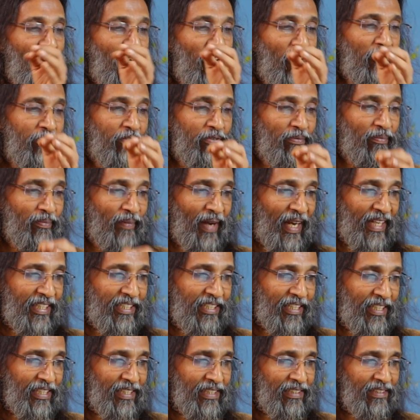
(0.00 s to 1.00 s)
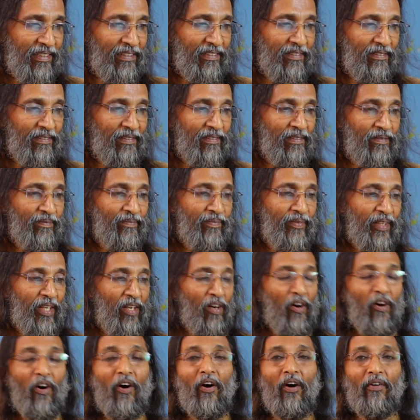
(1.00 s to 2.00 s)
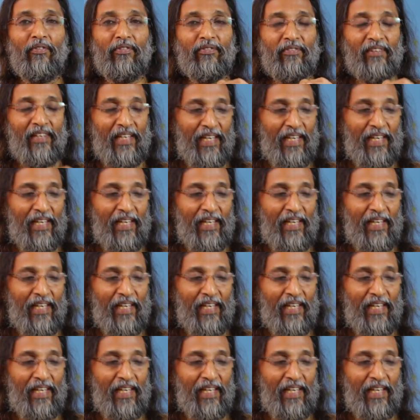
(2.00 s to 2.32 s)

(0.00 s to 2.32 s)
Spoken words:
of matter, of